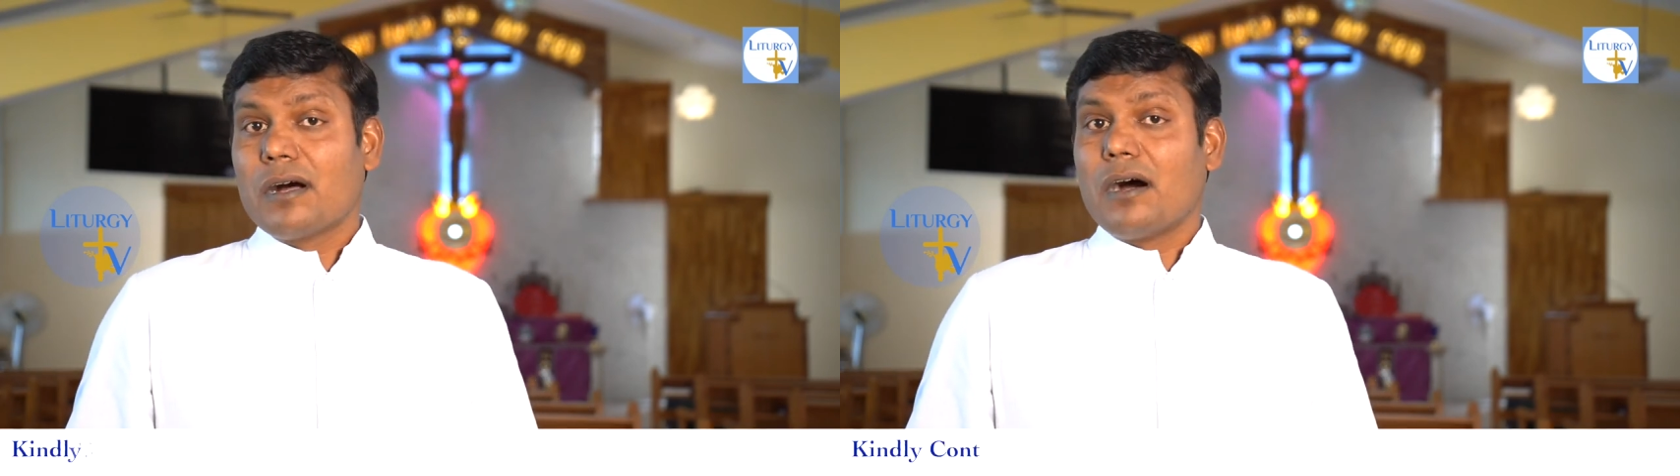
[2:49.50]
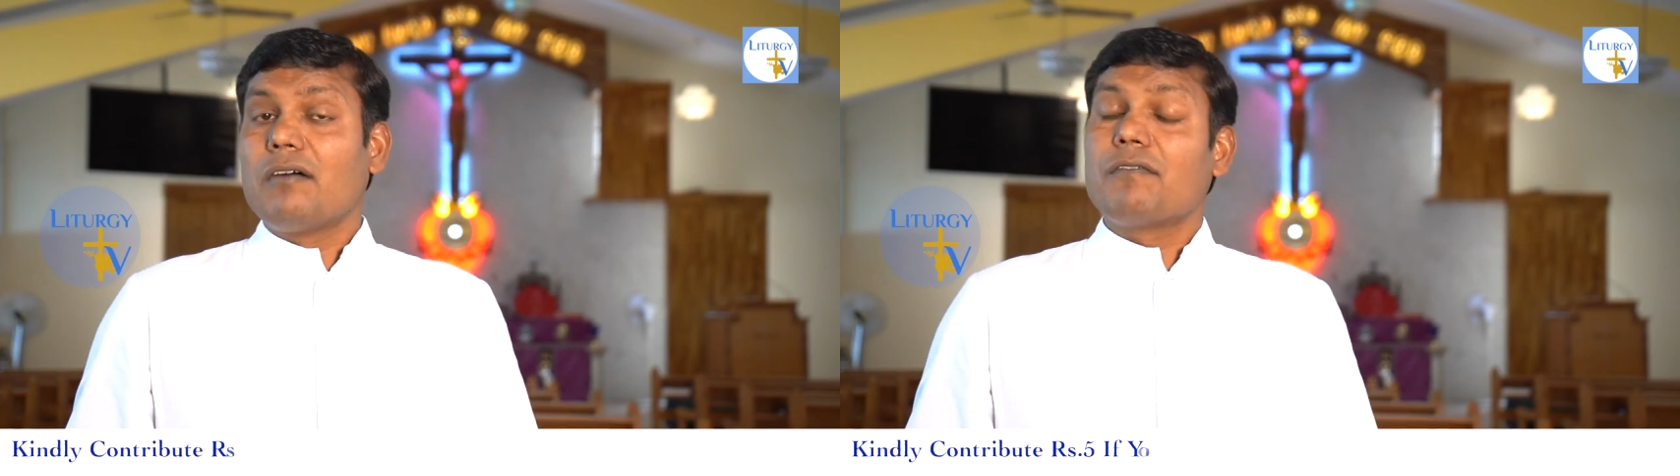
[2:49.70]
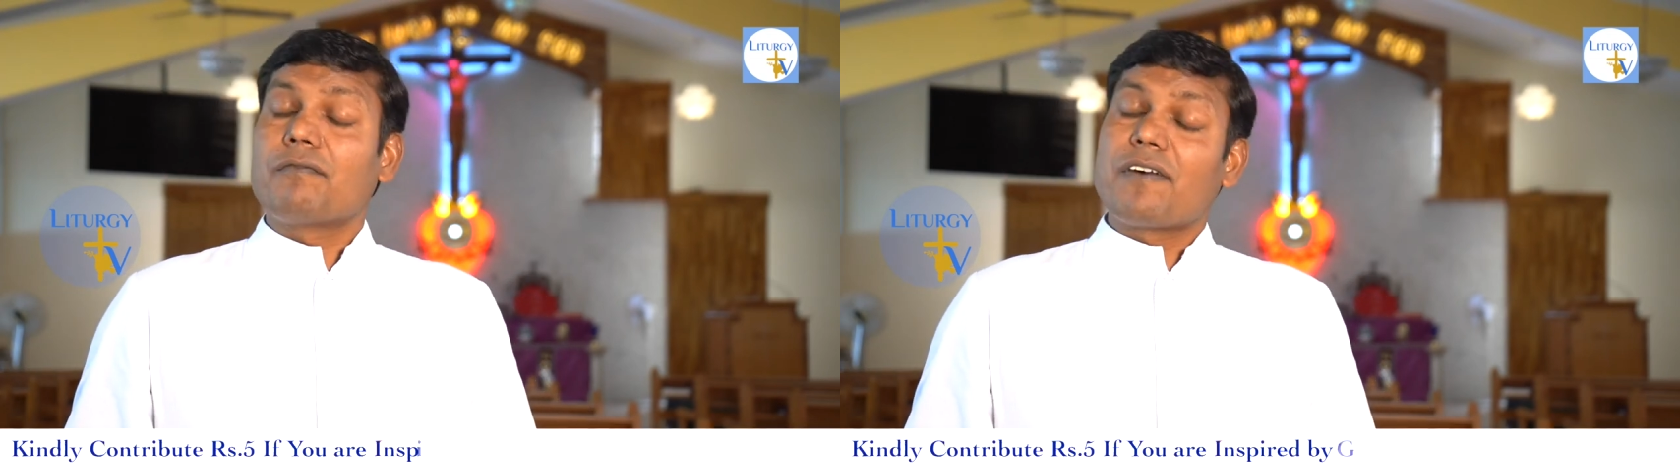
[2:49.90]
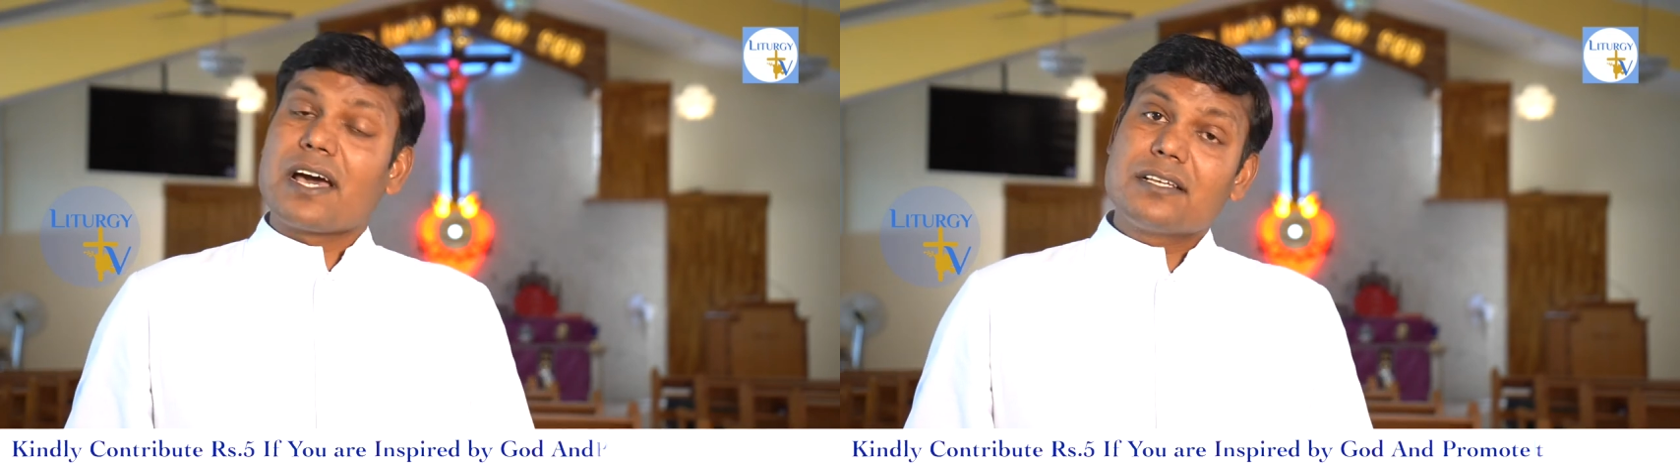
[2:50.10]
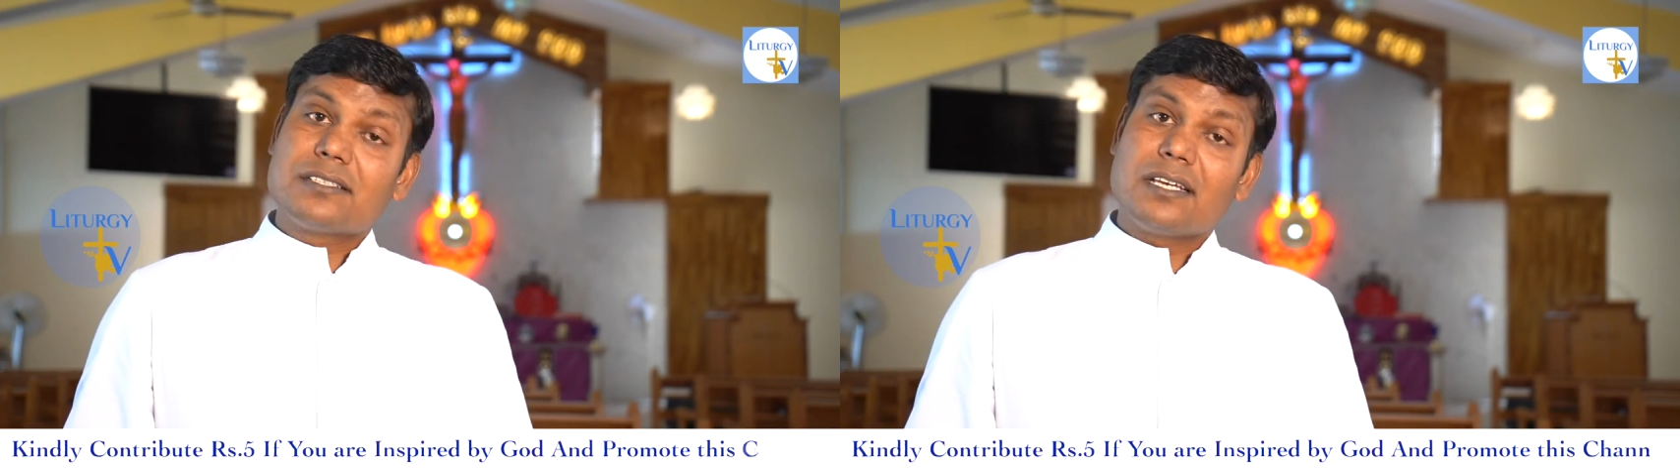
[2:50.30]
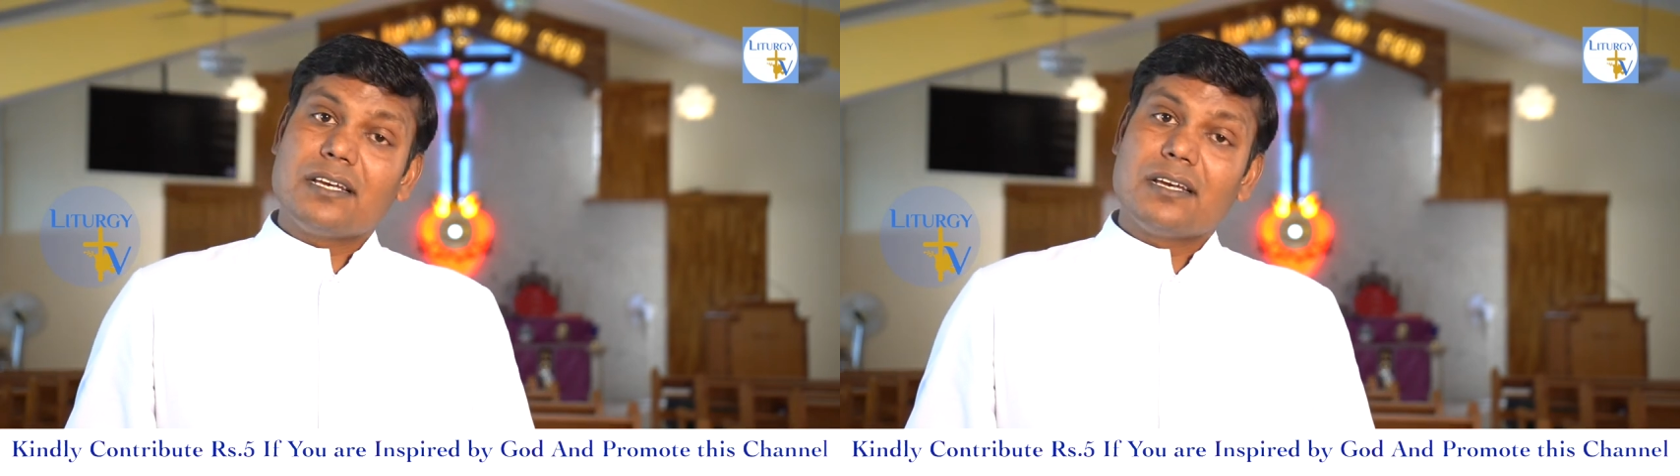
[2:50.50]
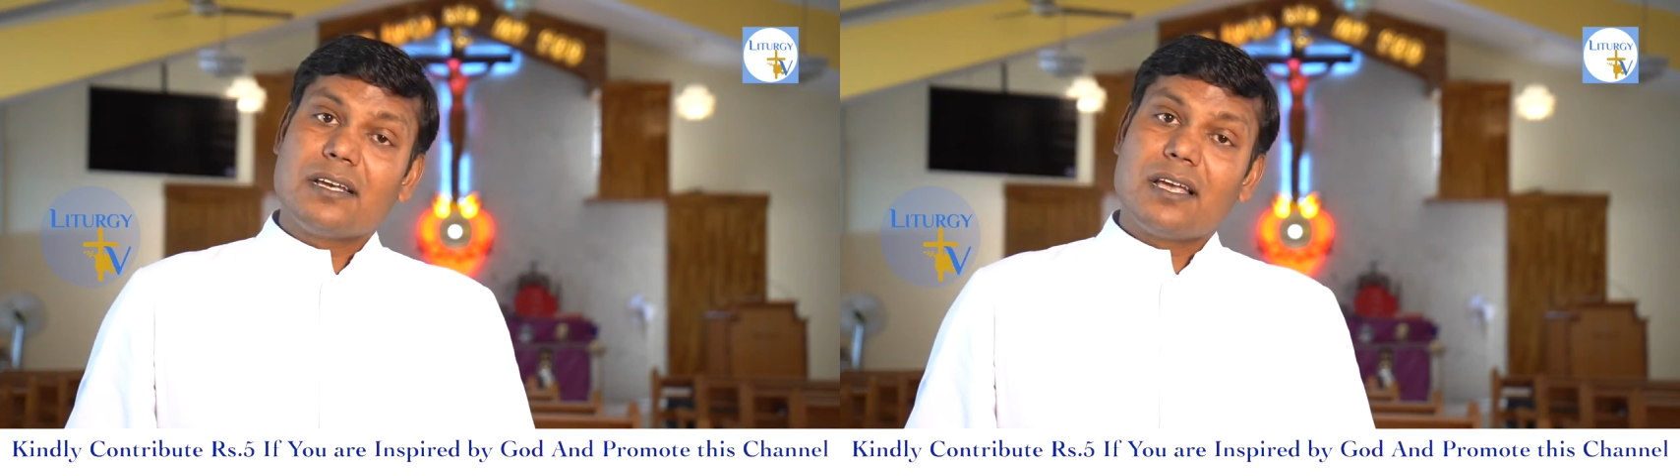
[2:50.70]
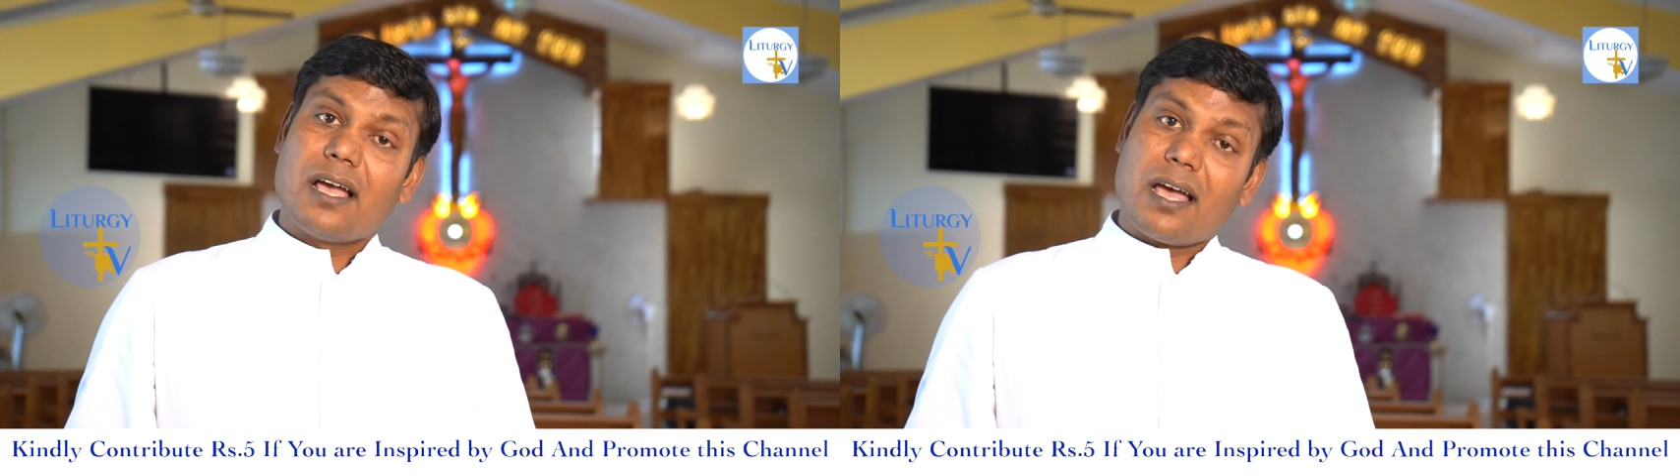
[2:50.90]
a pharisee
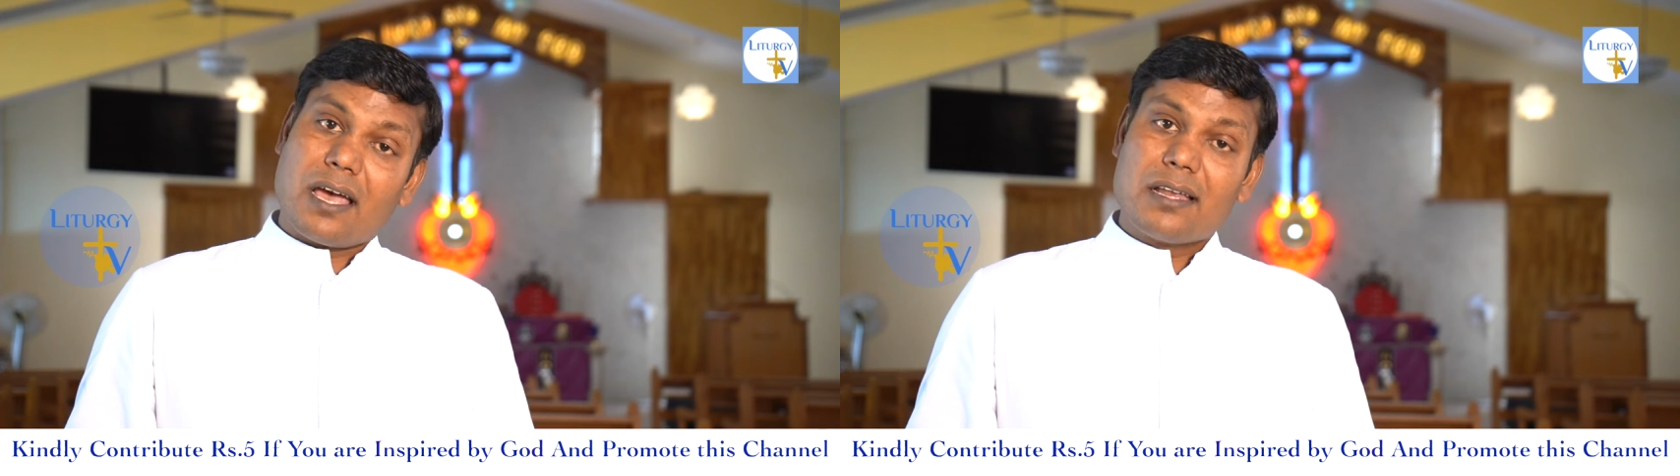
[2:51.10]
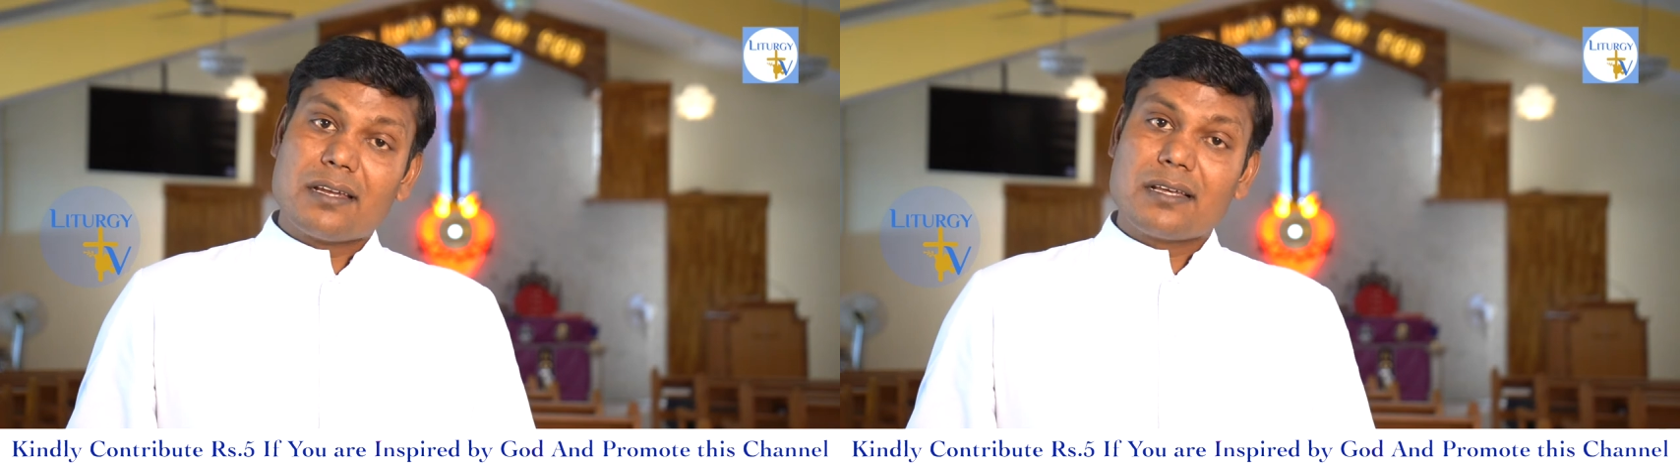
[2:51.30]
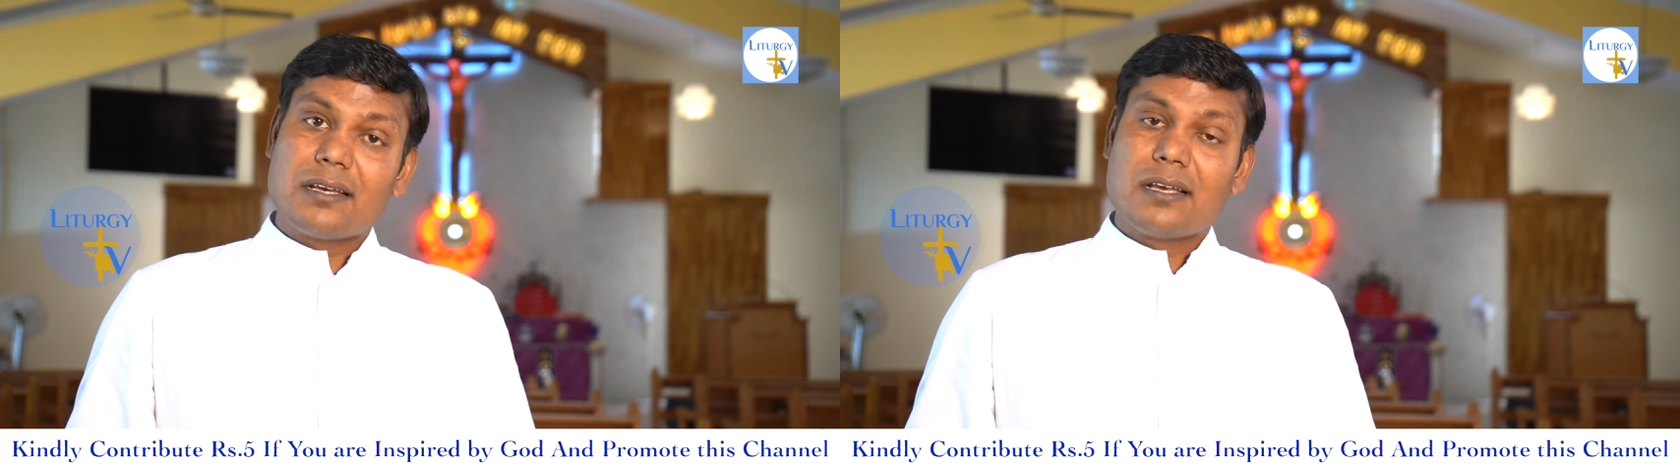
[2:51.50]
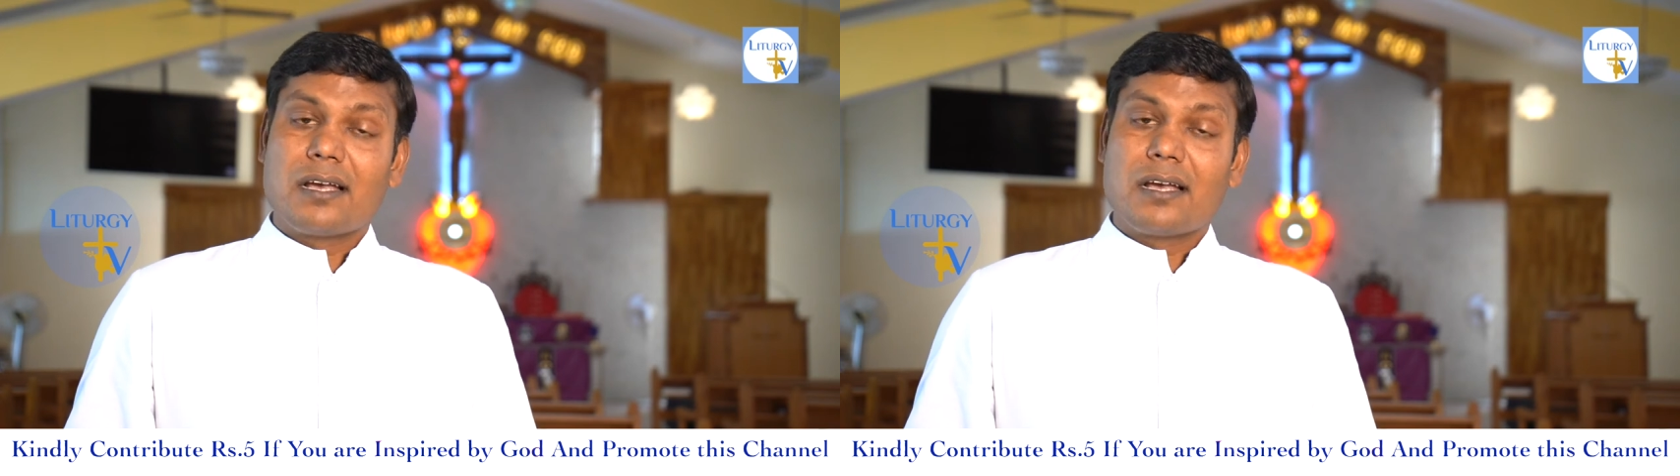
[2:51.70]
and